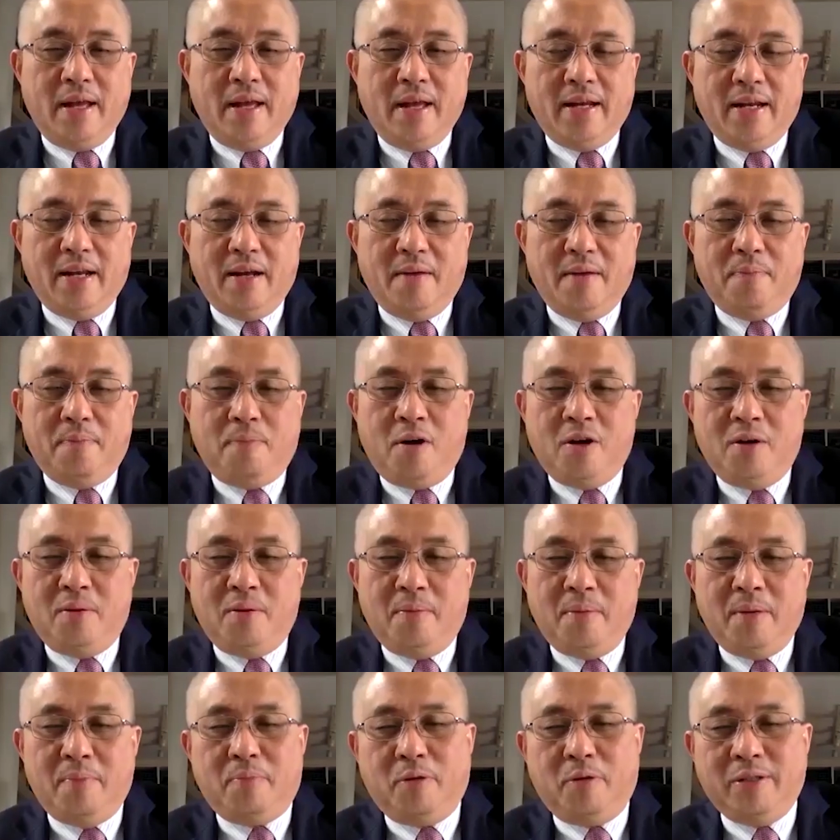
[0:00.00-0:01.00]
And the
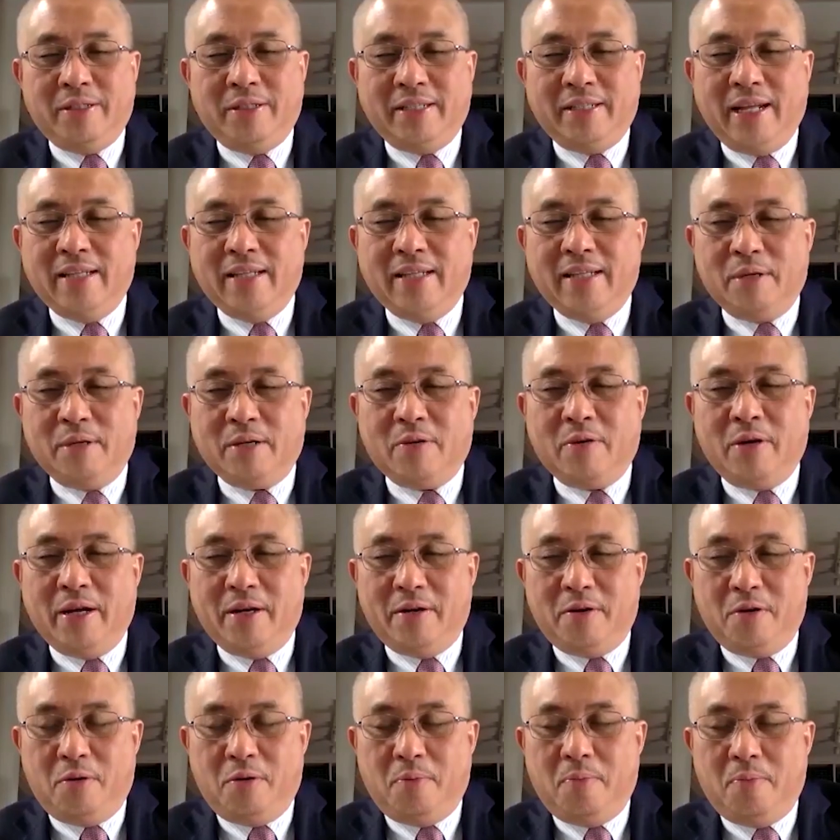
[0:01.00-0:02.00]
appointment process were
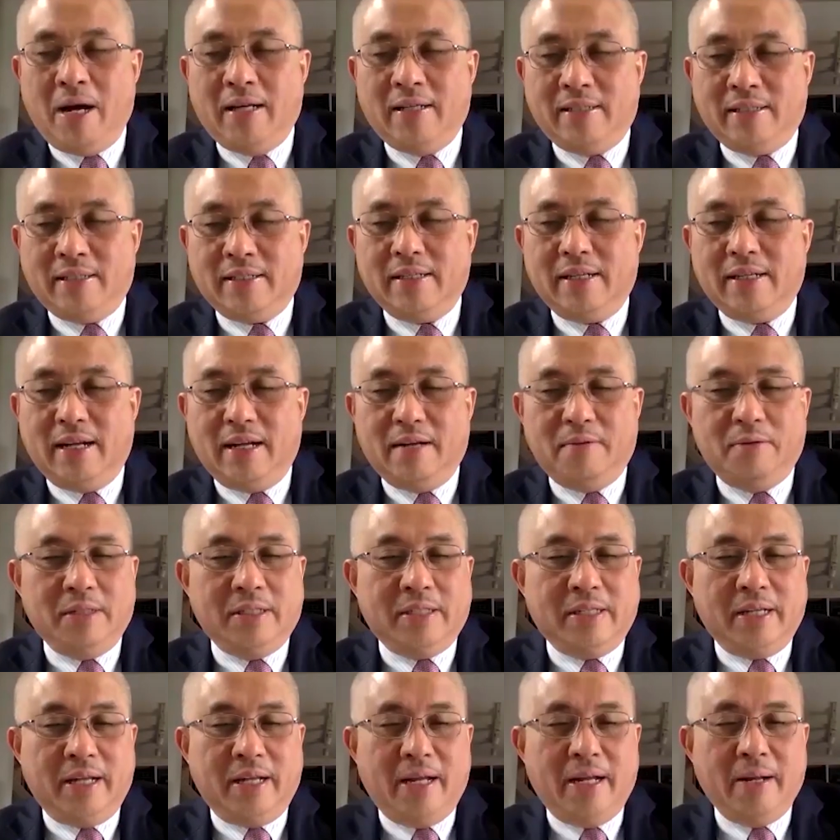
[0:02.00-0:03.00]
quite robust, I
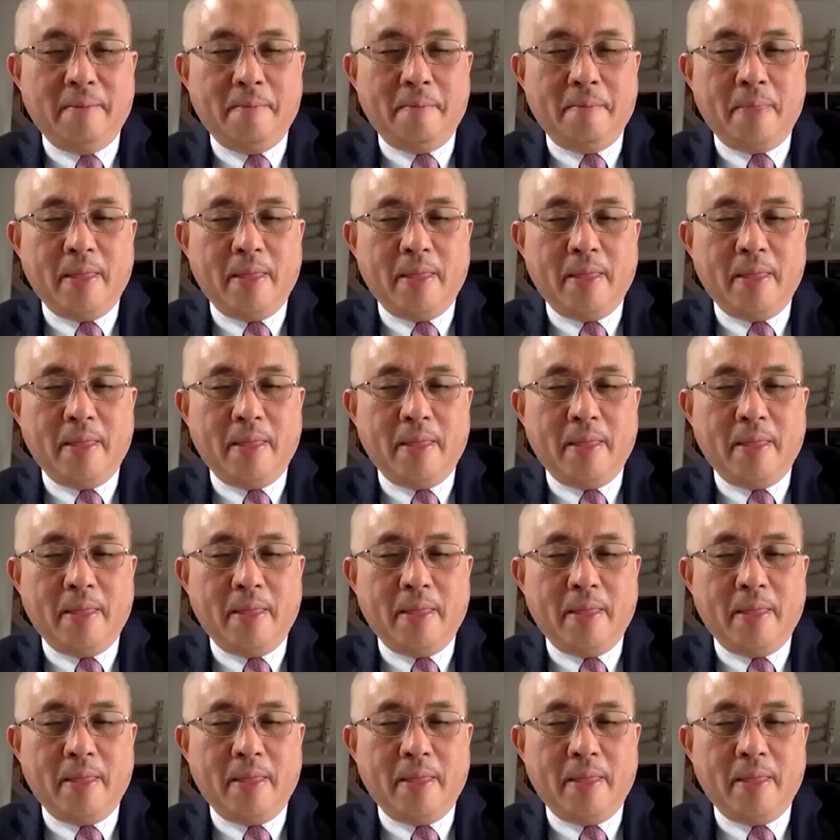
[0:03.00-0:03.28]
would say.